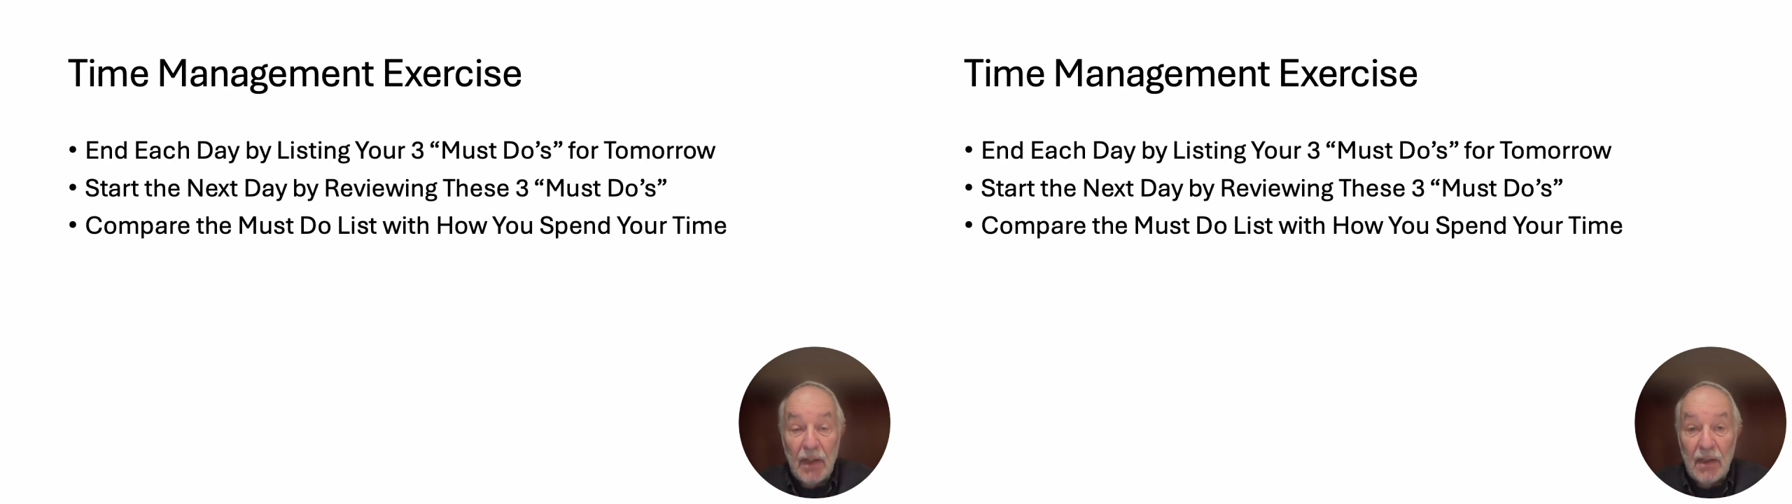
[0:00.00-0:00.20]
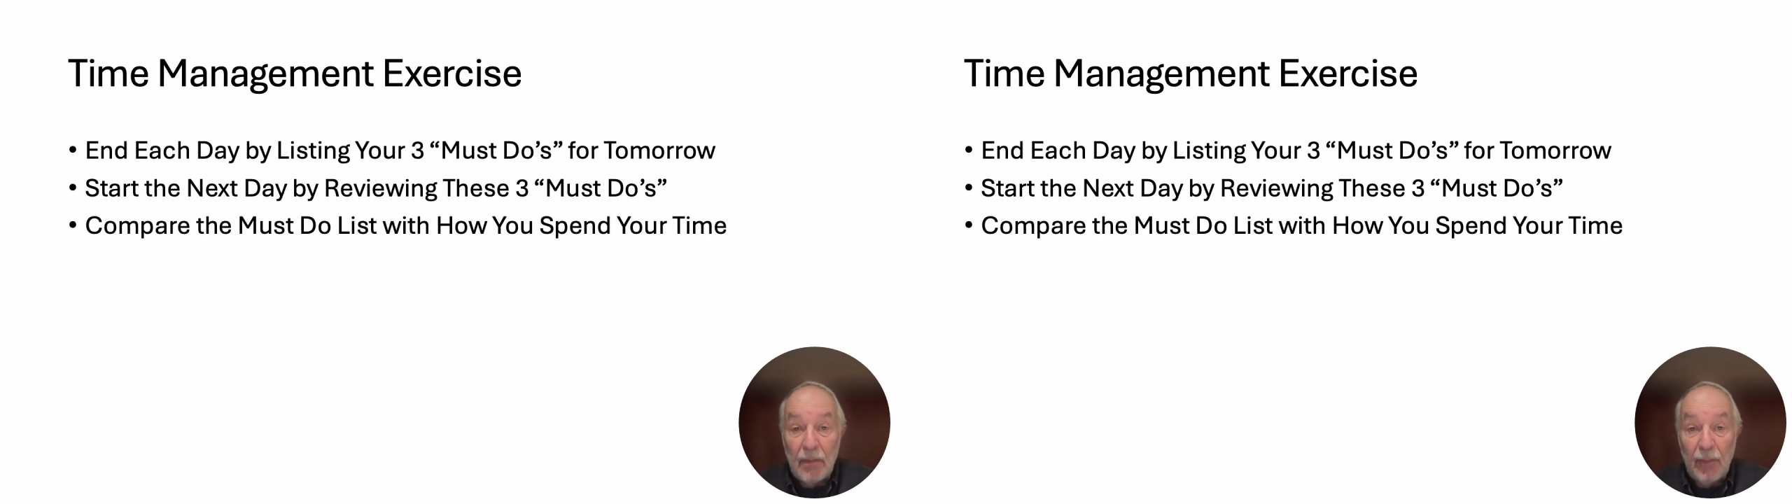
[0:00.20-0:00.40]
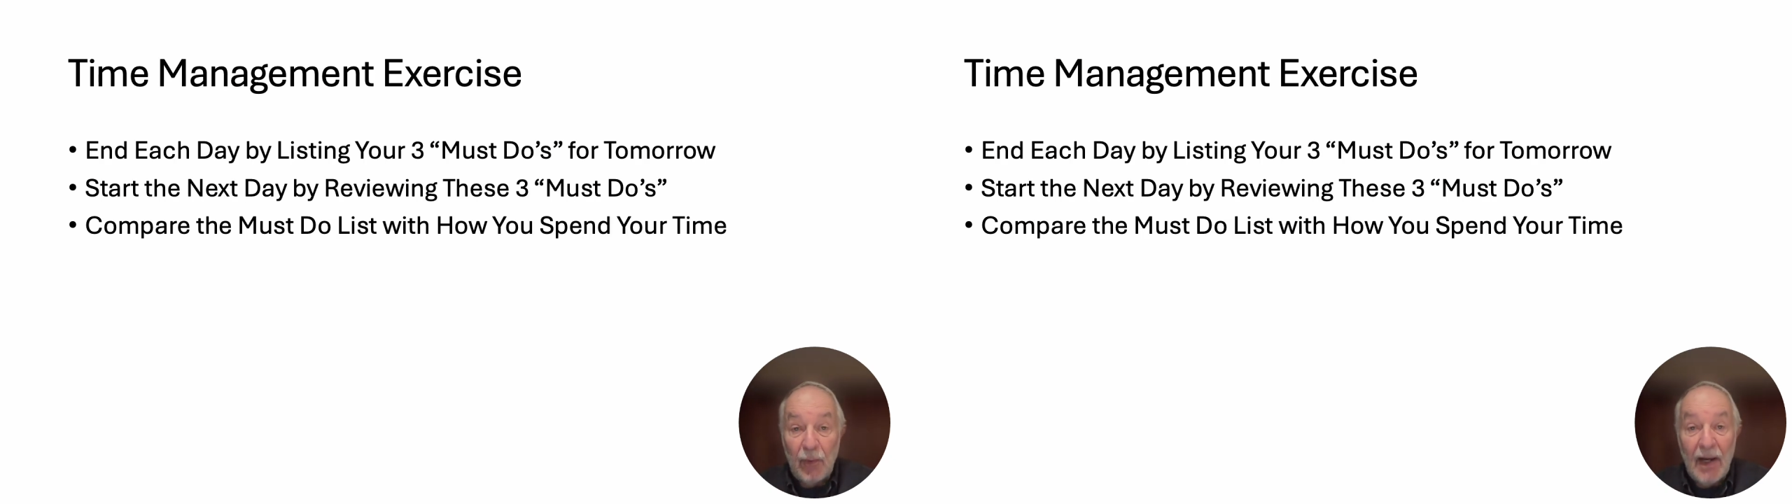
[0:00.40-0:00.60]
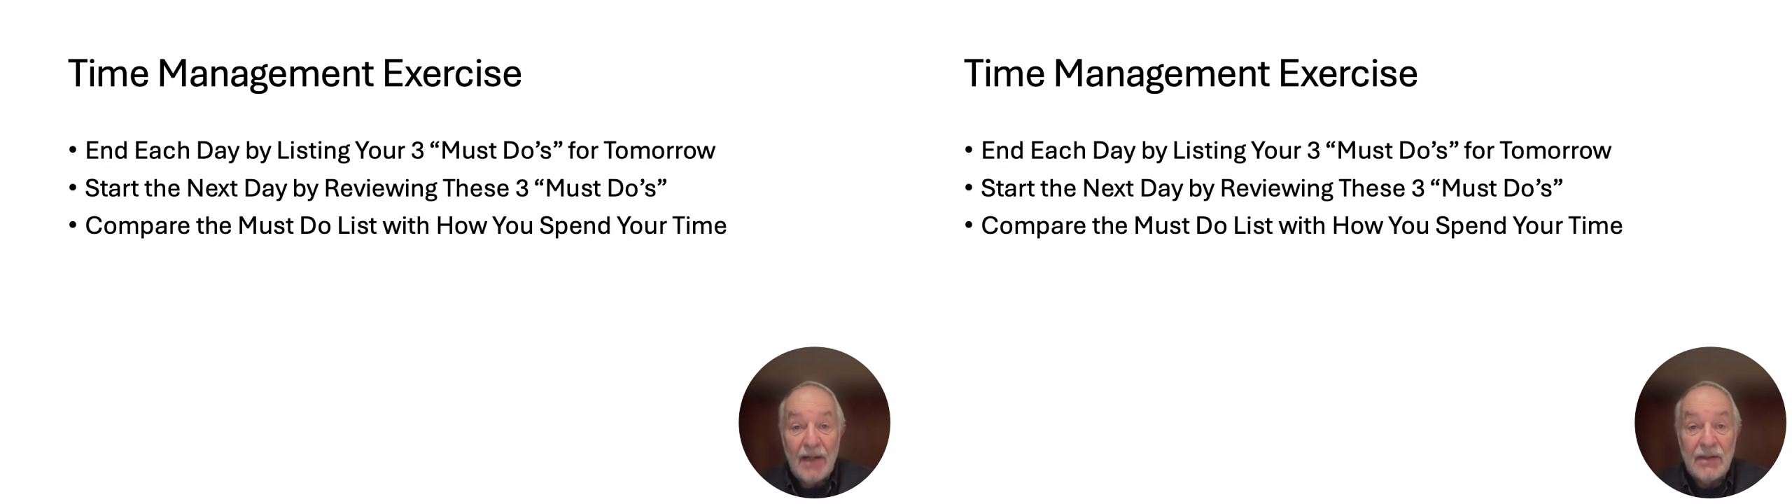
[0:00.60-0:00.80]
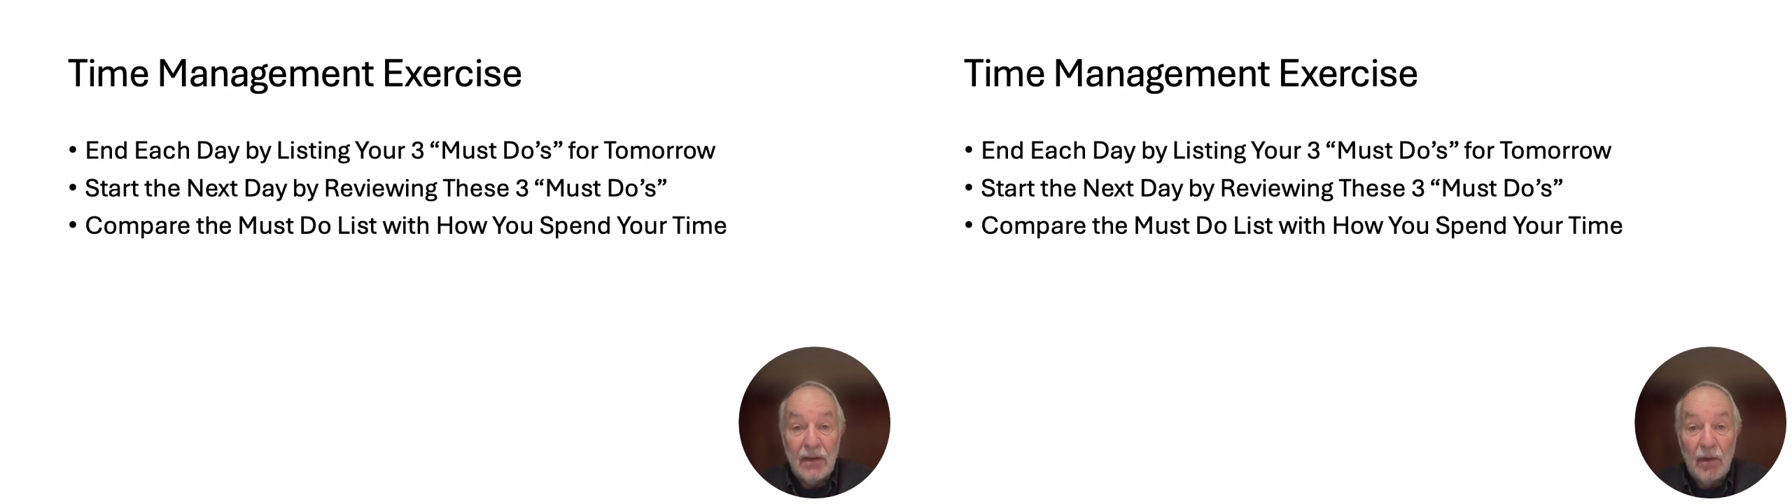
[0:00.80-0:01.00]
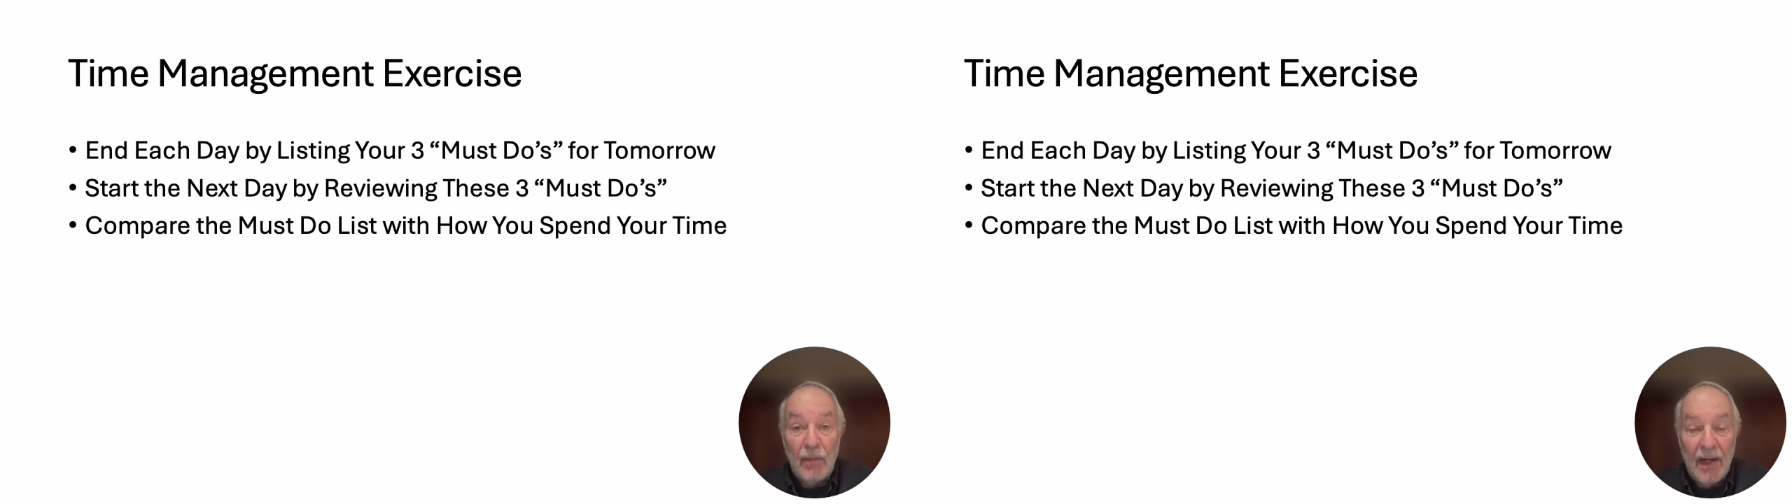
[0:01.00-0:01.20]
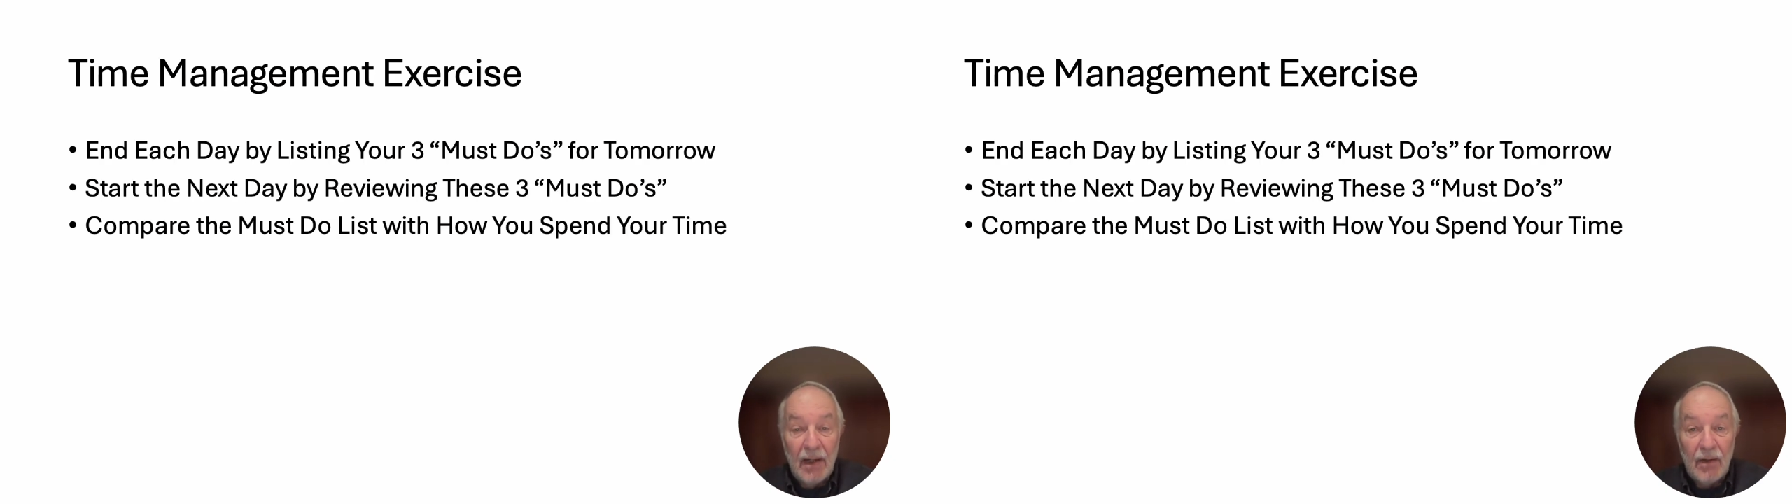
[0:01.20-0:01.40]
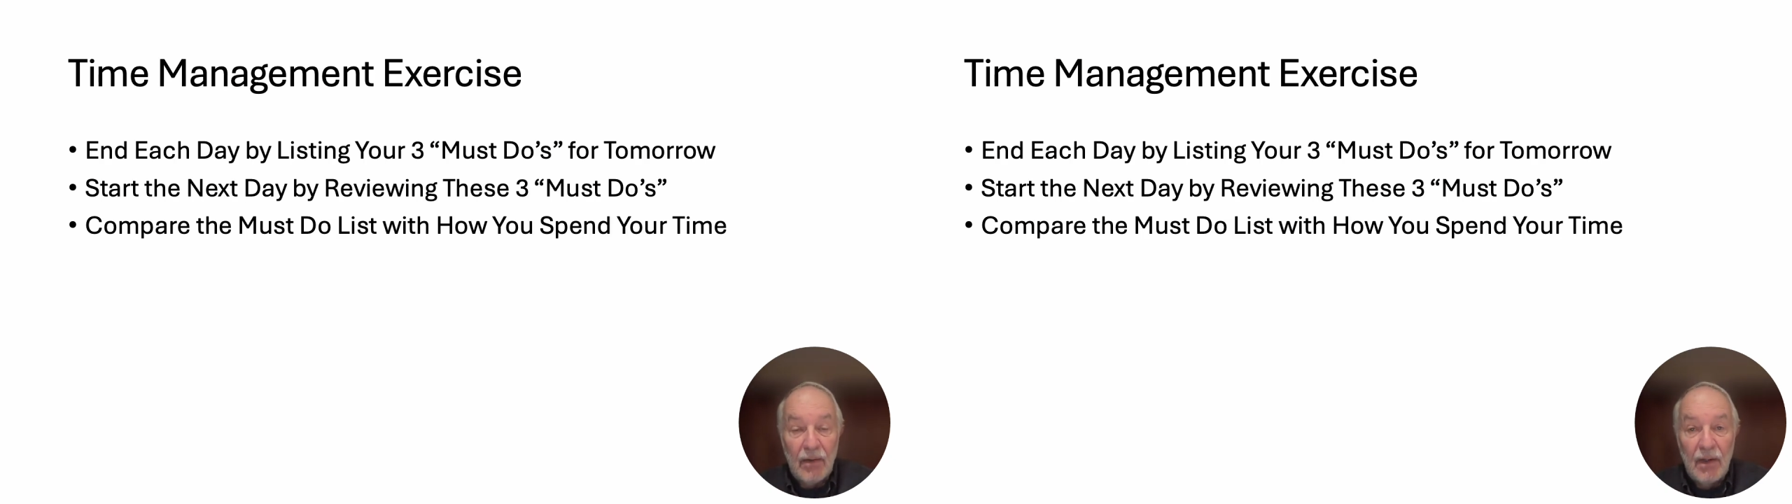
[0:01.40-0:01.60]
in a practical
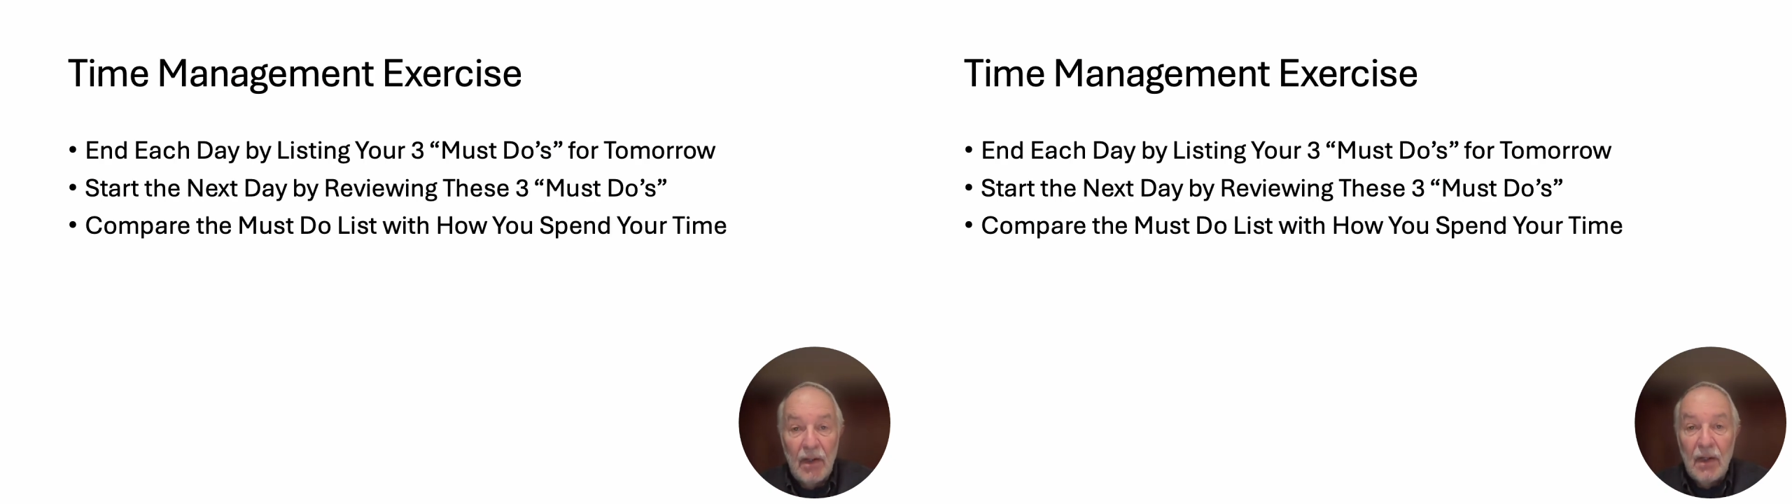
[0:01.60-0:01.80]
manner